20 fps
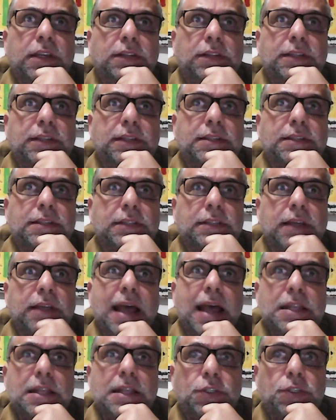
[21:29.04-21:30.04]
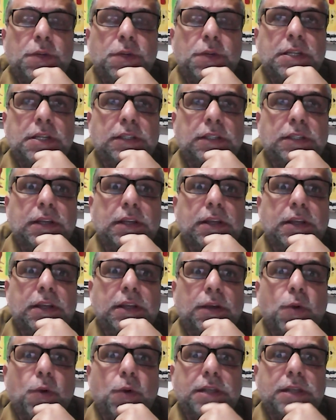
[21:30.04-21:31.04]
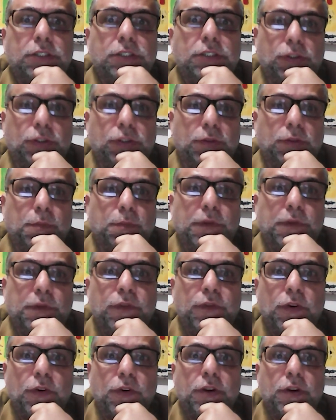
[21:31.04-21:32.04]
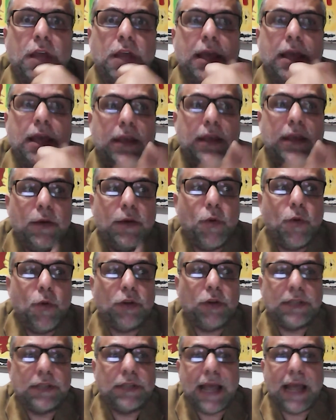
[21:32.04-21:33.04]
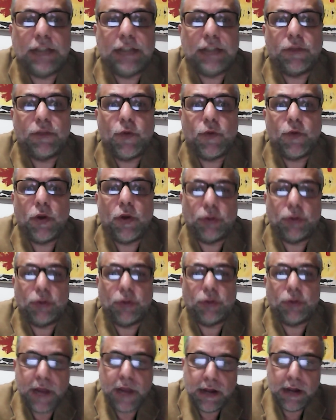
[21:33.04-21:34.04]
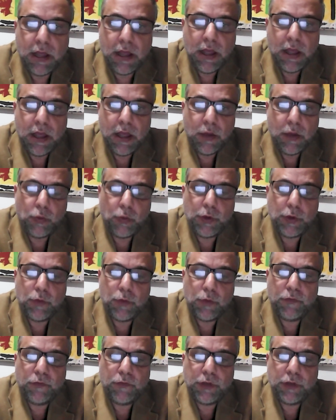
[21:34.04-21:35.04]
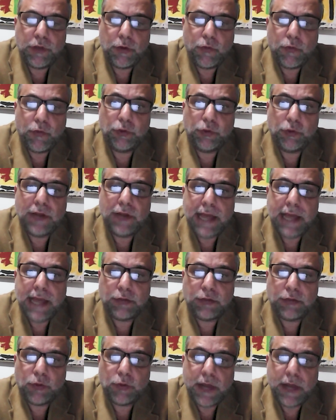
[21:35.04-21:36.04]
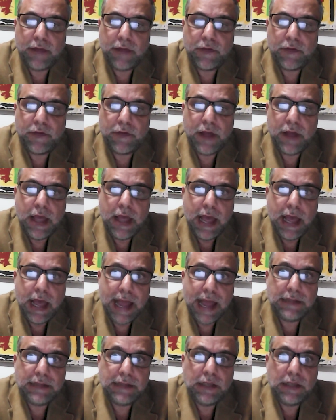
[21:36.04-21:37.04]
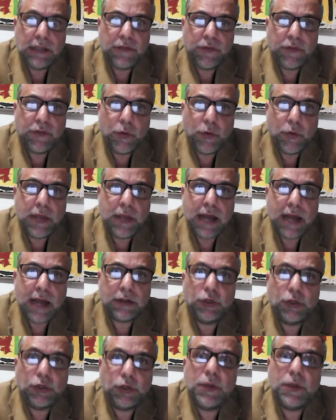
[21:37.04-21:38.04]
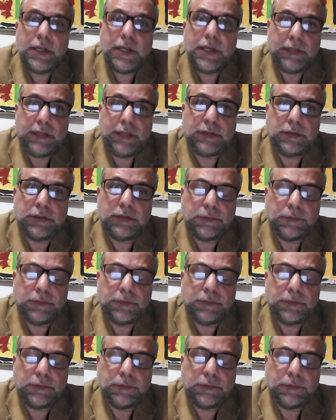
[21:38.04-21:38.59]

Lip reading: is answering the question before, what kind of world we would like to have, and if we are doing it.